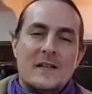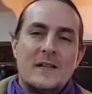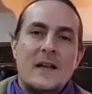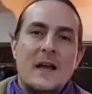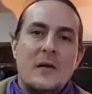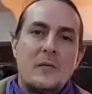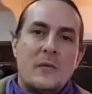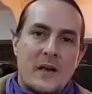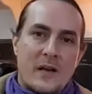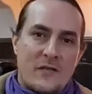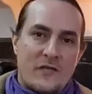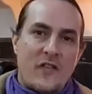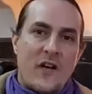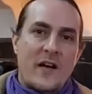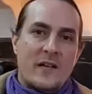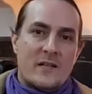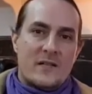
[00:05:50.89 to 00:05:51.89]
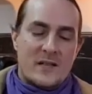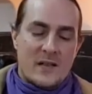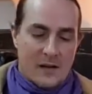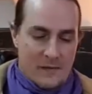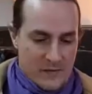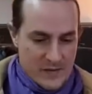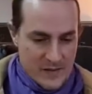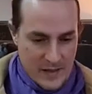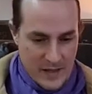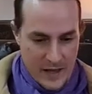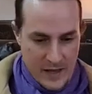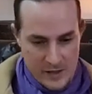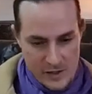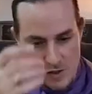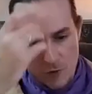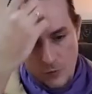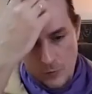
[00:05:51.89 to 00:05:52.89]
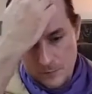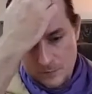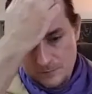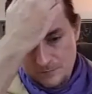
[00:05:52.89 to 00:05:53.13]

that we can find ourselves anew.